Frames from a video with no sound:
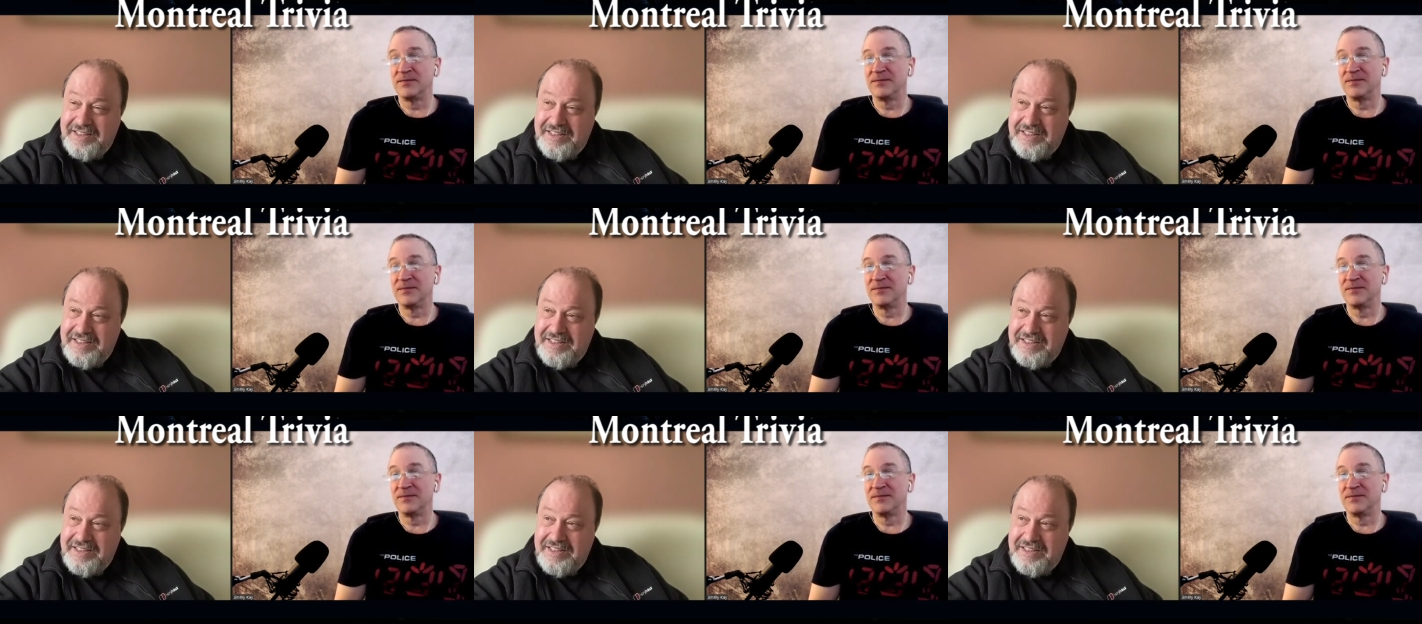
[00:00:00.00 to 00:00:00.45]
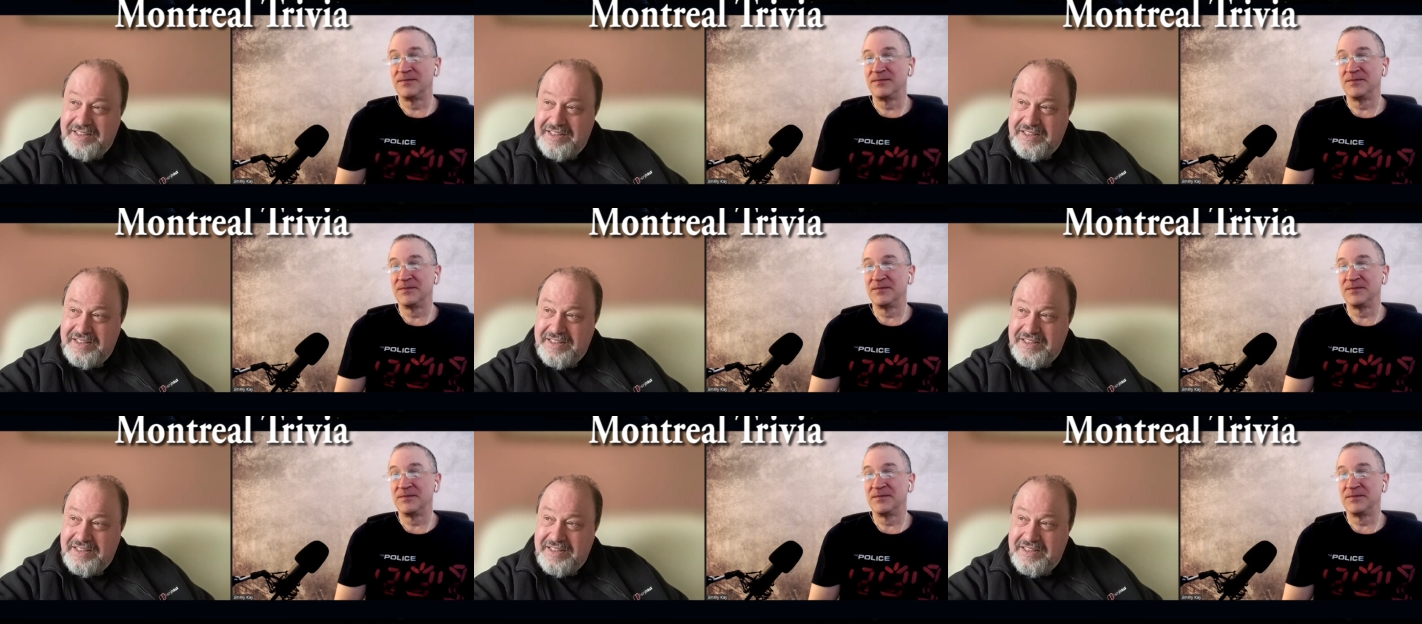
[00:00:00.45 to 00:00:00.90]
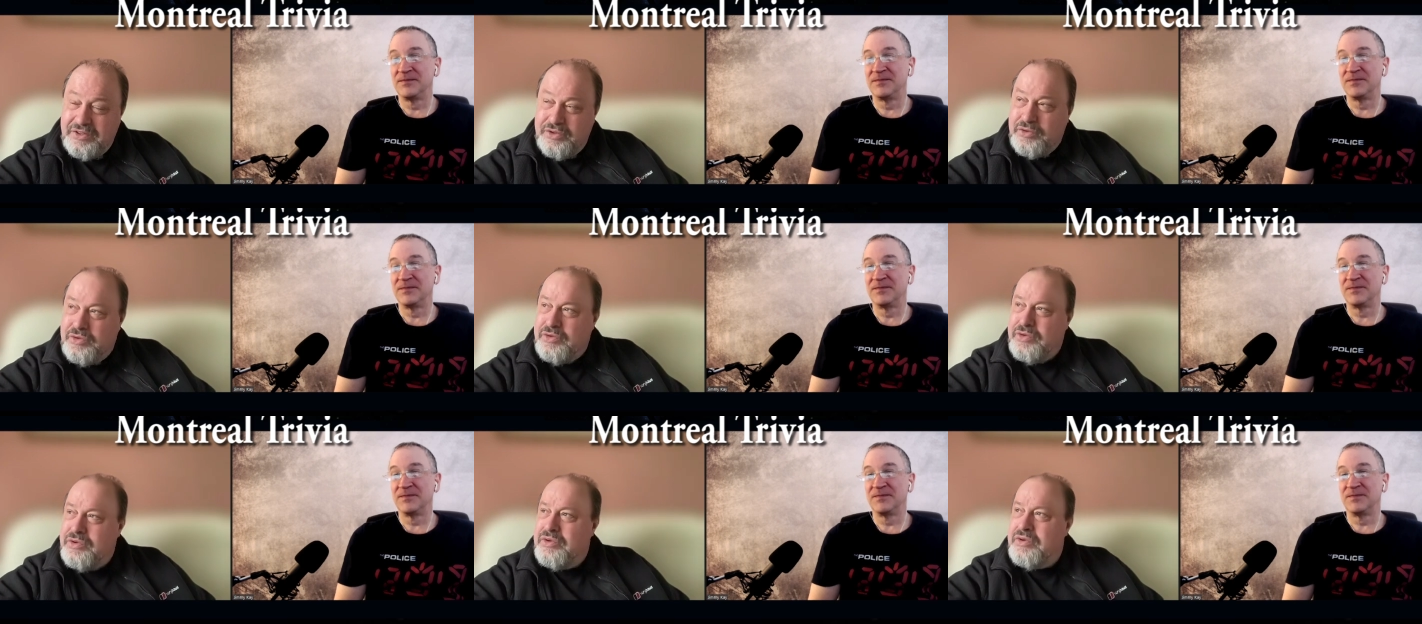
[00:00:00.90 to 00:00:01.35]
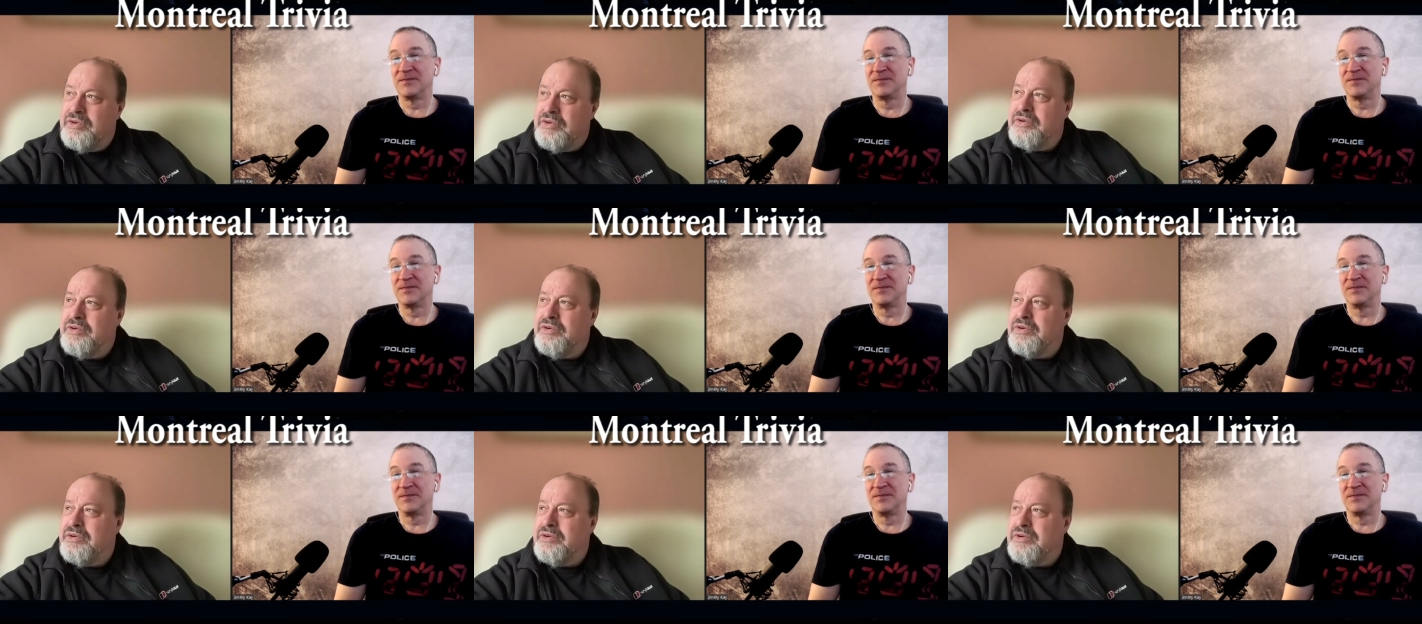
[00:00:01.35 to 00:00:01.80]

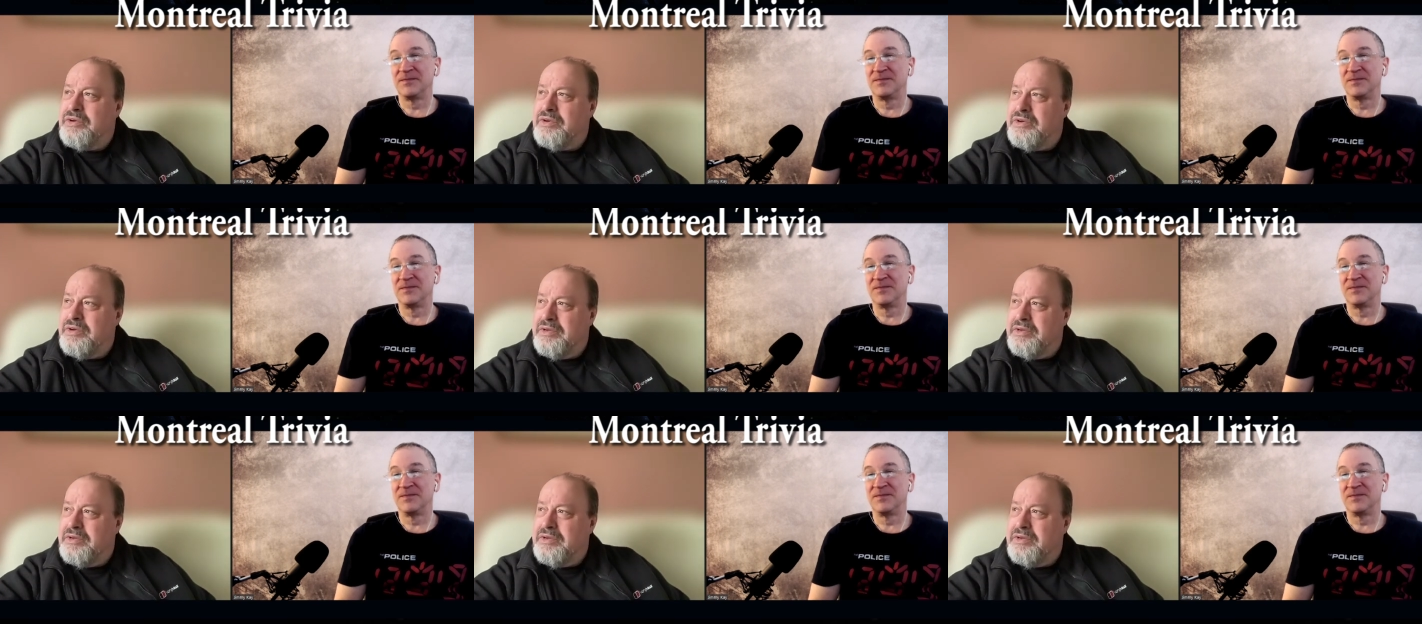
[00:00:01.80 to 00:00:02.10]
[no speech]